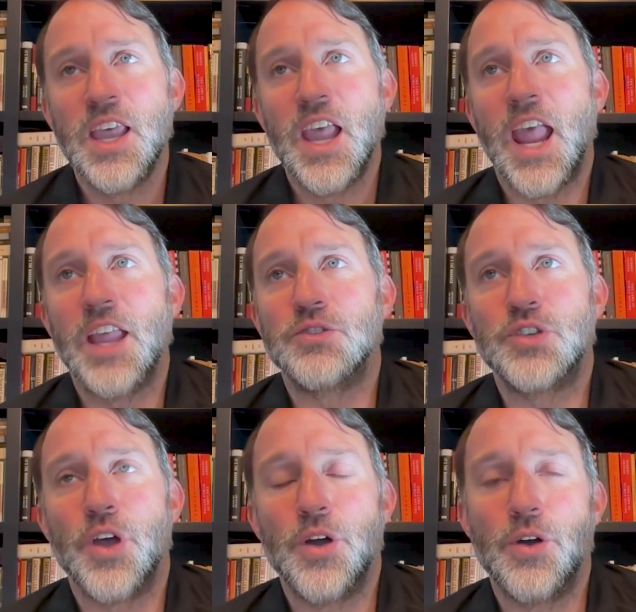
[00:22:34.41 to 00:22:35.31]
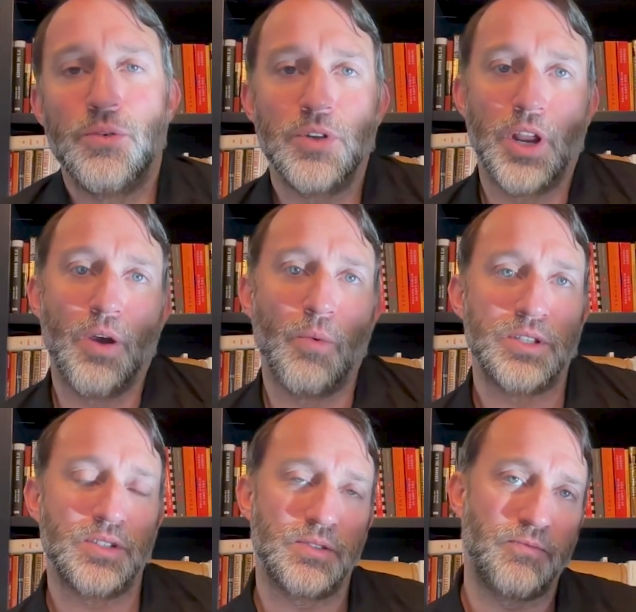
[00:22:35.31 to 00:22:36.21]
And so,
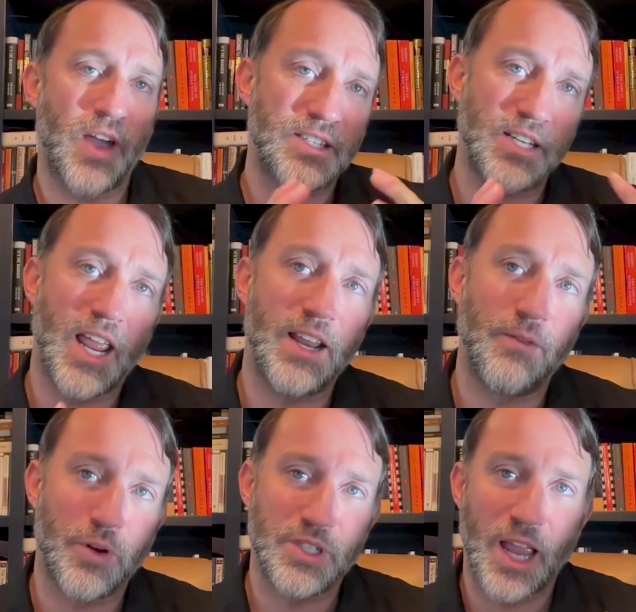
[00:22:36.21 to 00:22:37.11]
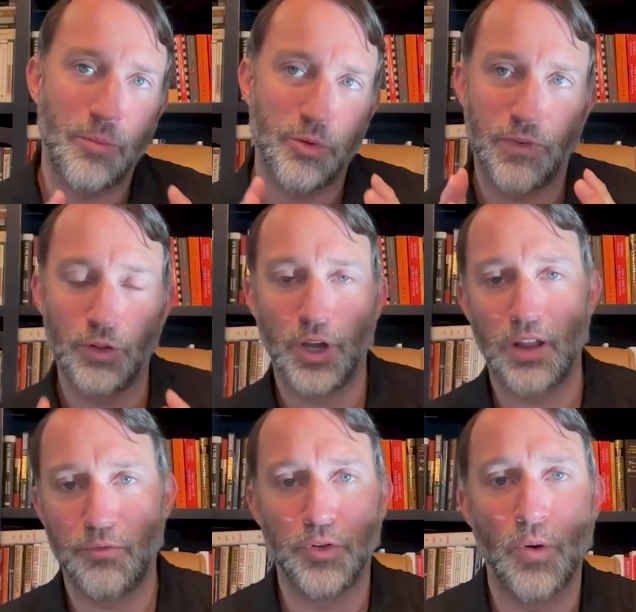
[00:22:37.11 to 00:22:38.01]
what's fascinating, for example, if you look
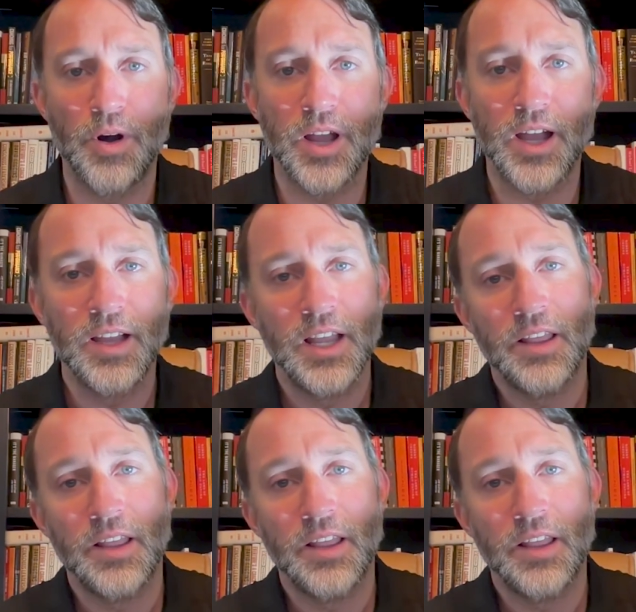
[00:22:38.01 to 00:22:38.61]
at Florida,